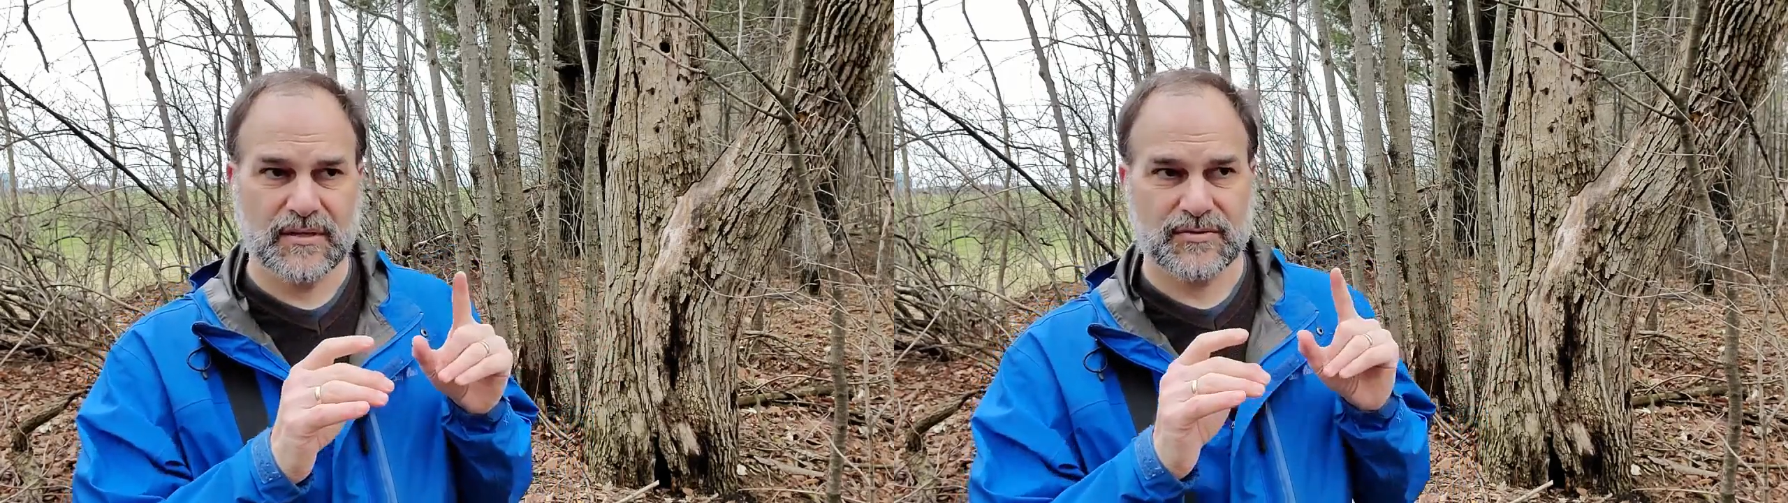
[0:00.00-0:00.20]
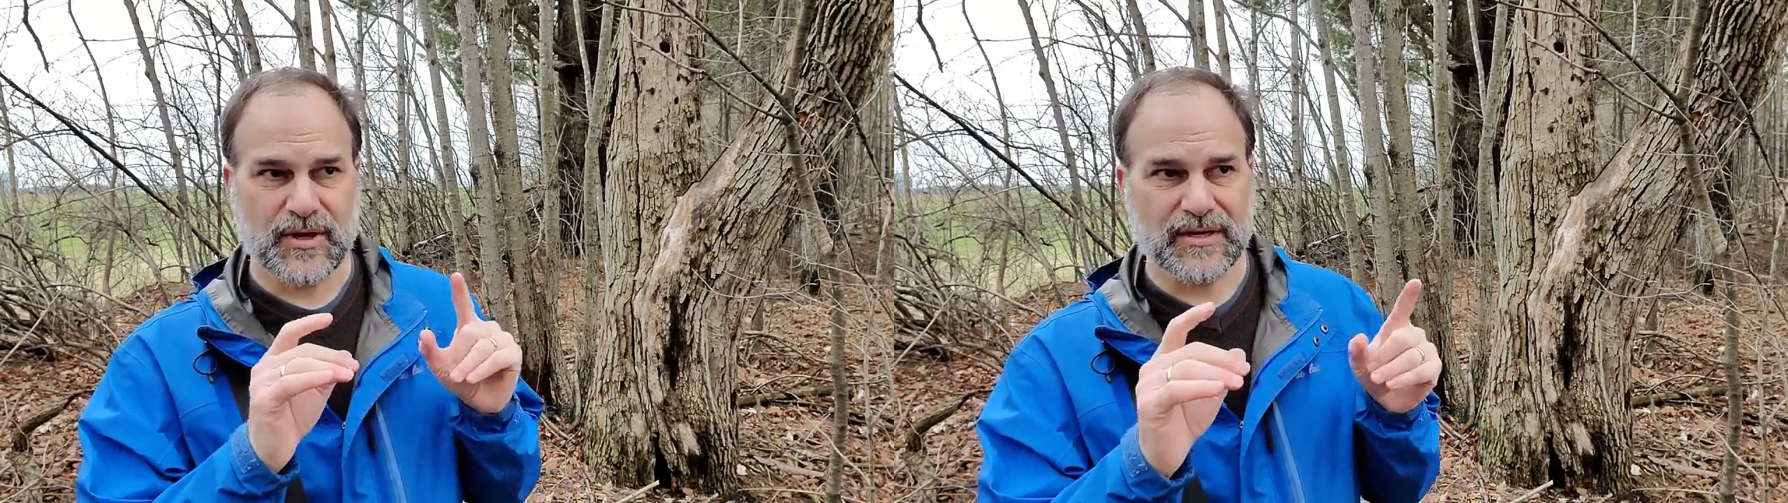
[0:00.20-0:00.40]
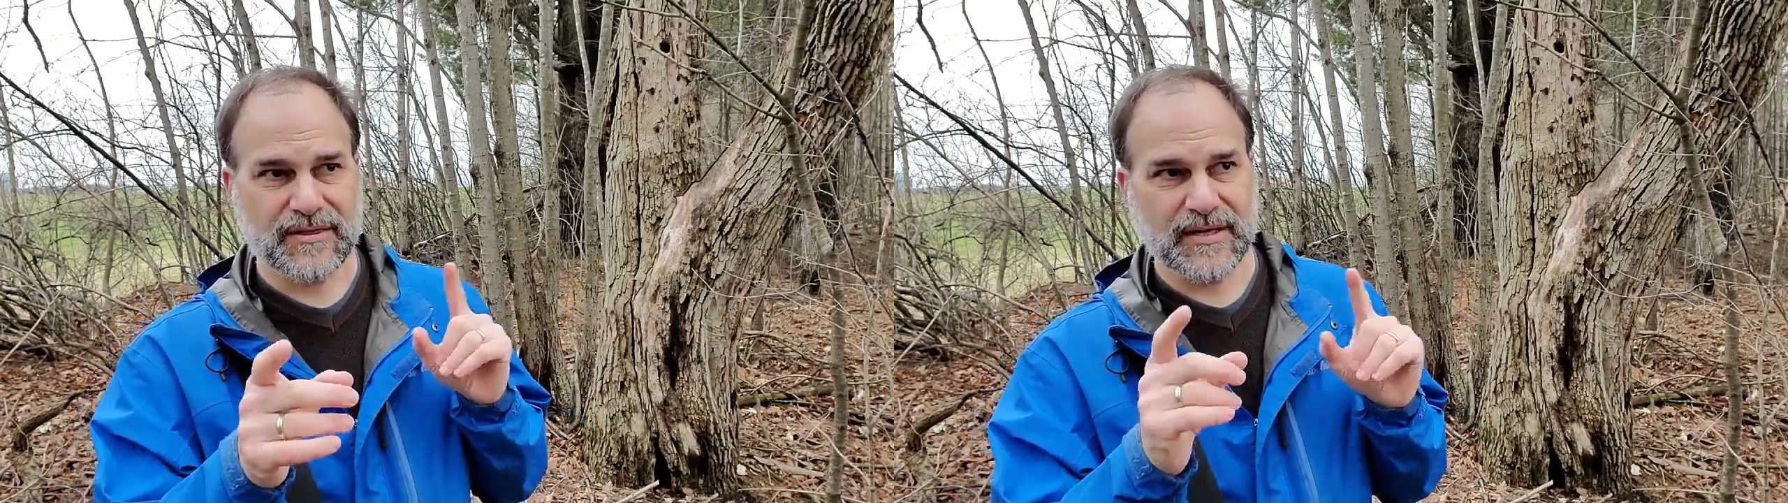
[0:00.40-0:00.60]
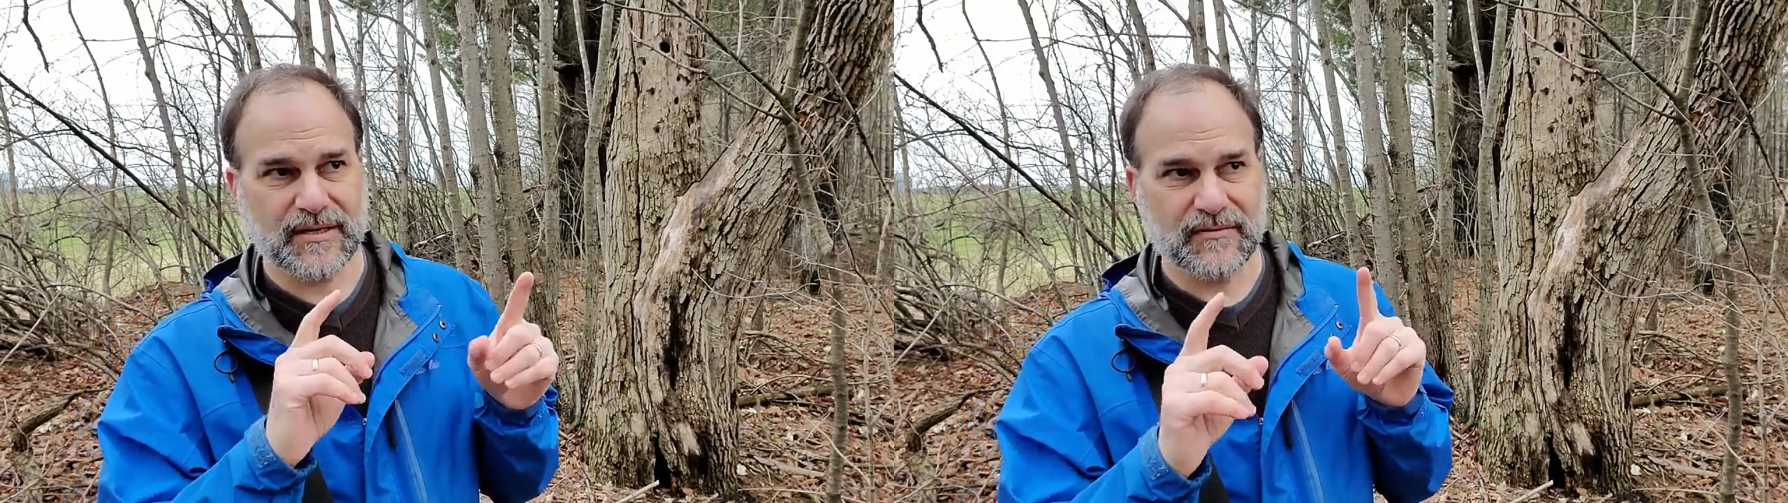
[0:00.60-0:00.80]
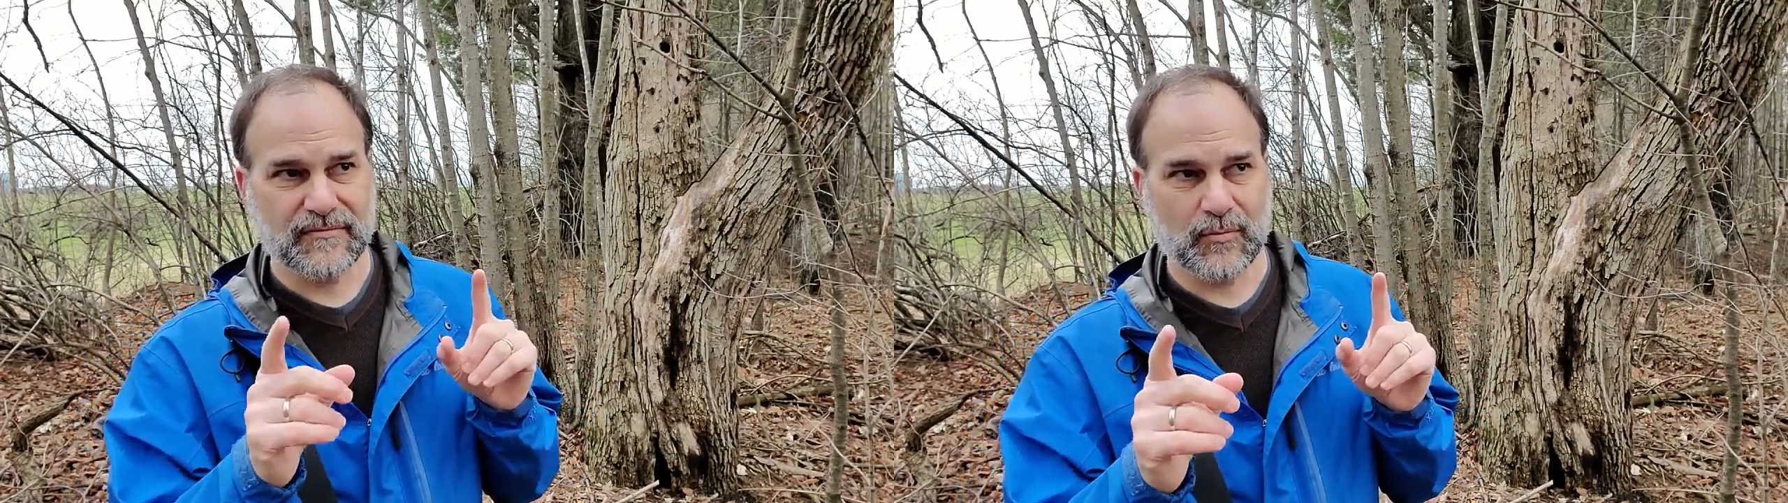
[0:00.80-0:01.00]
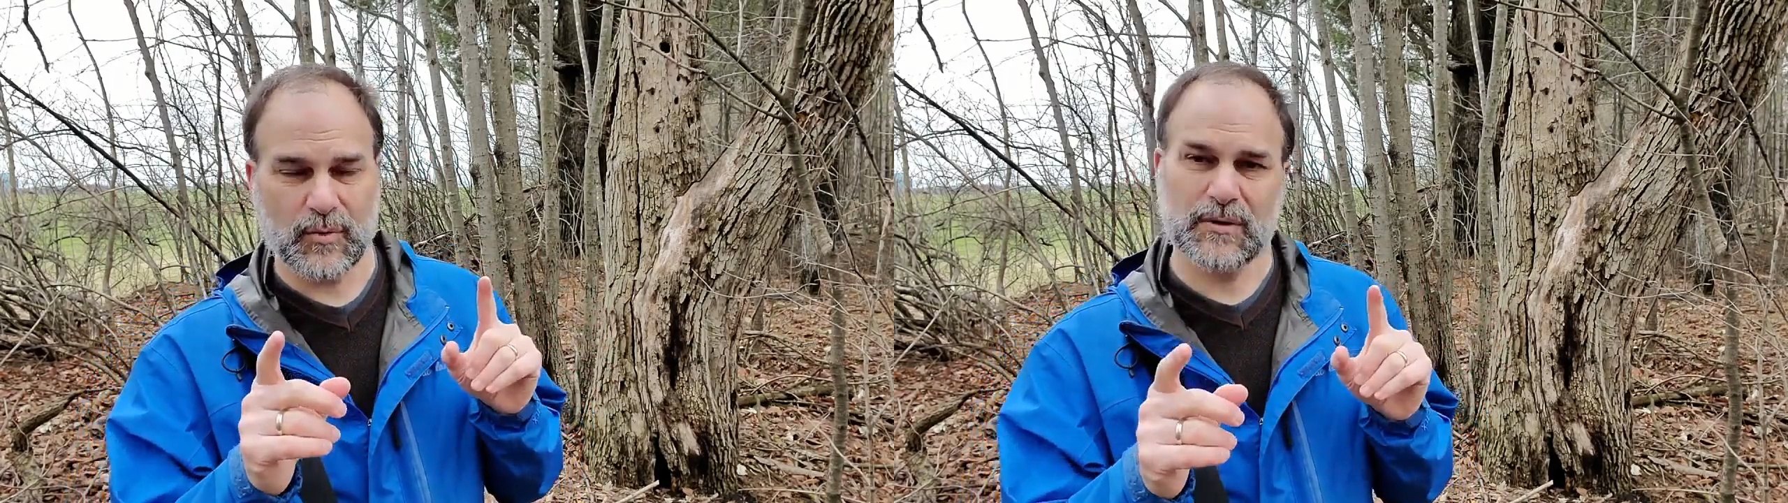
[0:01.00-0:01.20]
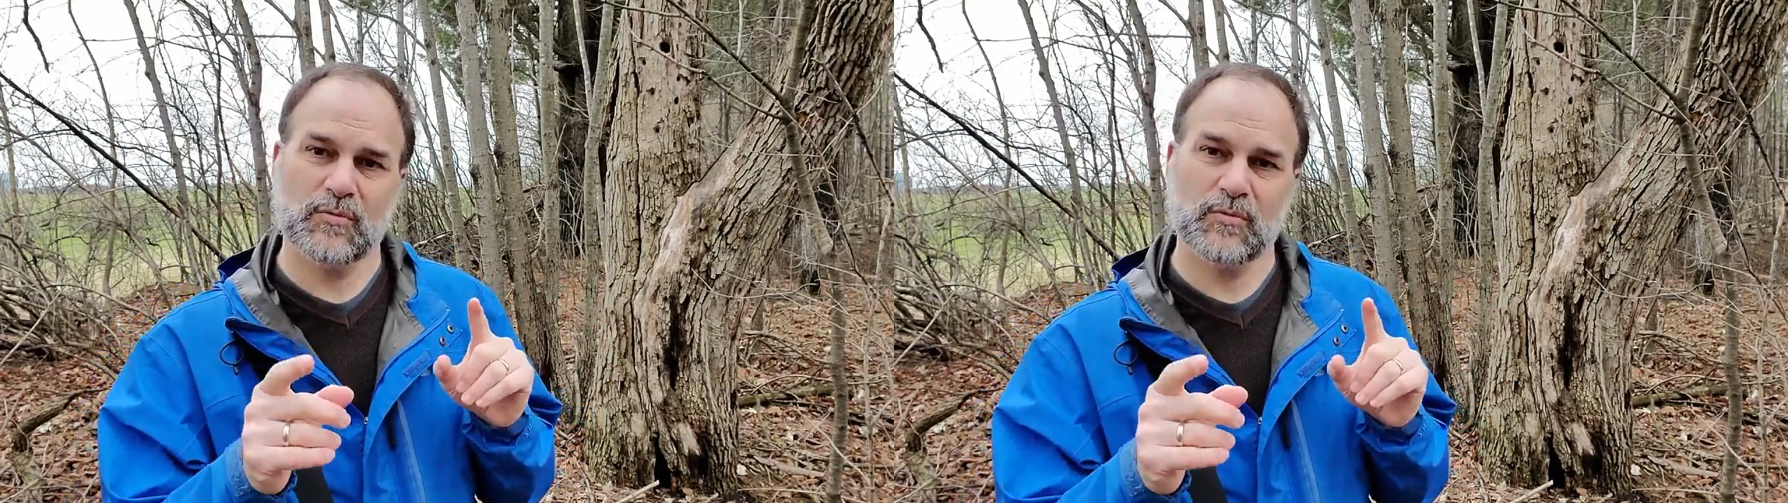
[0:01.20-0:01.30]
try to think of what